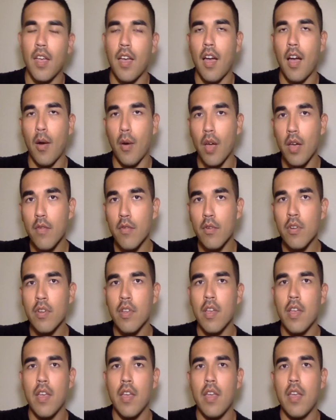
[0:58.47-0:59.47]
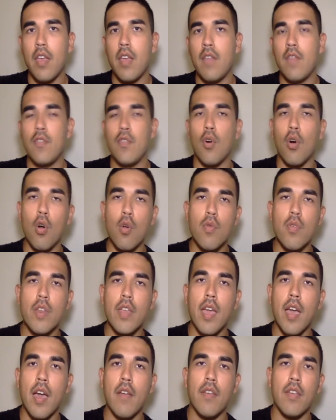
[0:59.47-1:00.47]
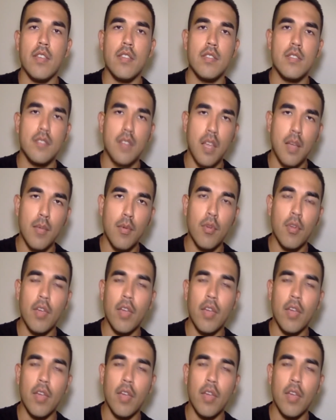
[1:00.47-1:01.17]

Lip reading: However, if you already have a stable